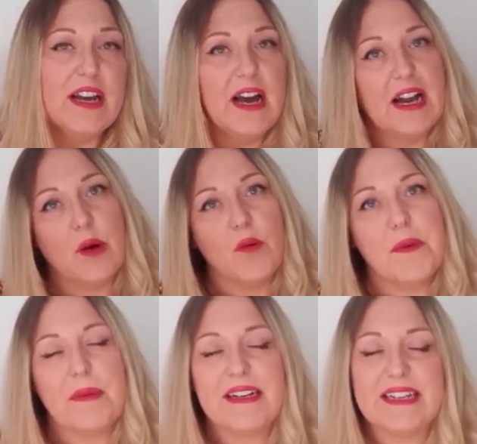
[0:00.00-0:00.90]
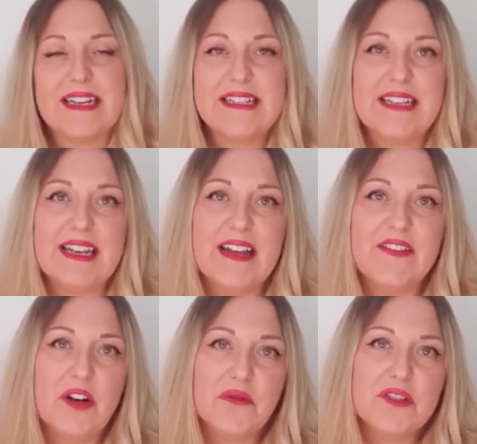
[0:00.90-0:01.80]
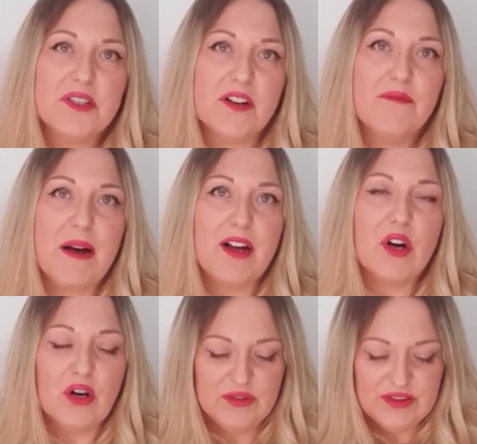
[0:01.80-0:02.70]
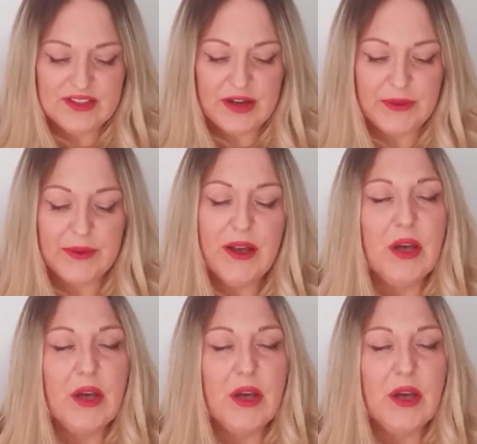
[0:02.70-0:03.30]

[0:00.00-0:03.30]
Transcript: and I will be backdating and getting the old stuff back on, so